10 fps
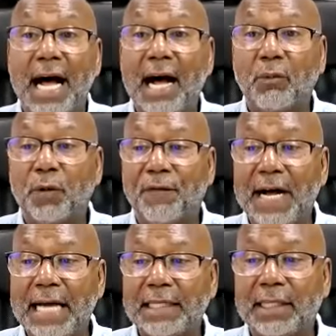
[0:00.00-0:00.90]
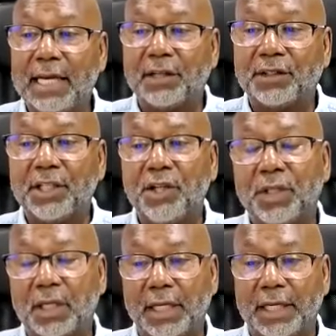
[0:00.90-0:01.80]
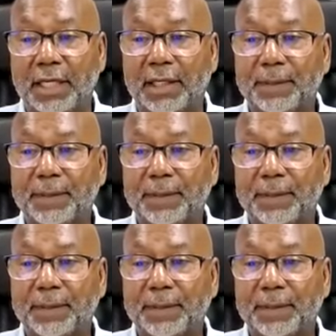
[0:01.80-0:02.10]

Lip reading: I will find it and I'll send you the link.